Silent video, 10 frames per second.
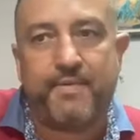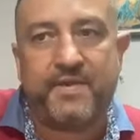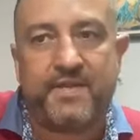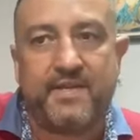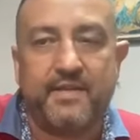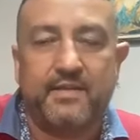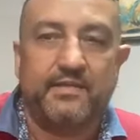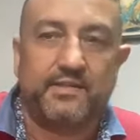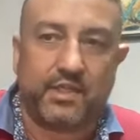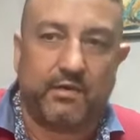be
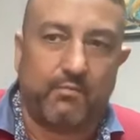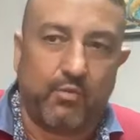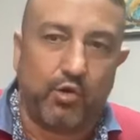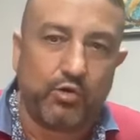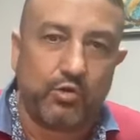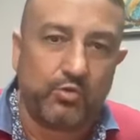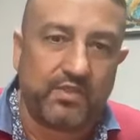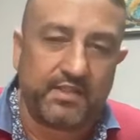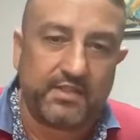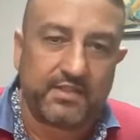tomorrow
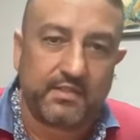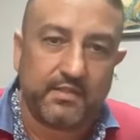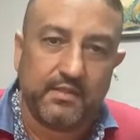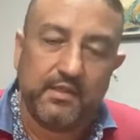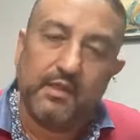this,